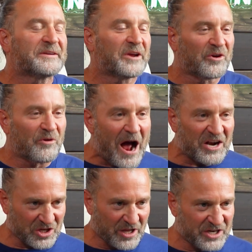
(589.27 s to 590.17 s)

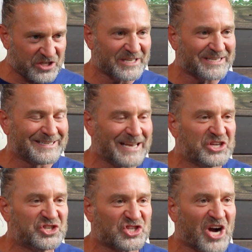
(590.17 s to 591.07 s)
Congratulations.
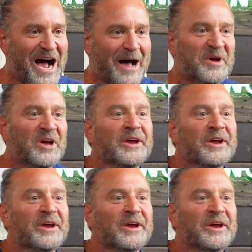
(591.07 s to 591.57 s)
Nice job.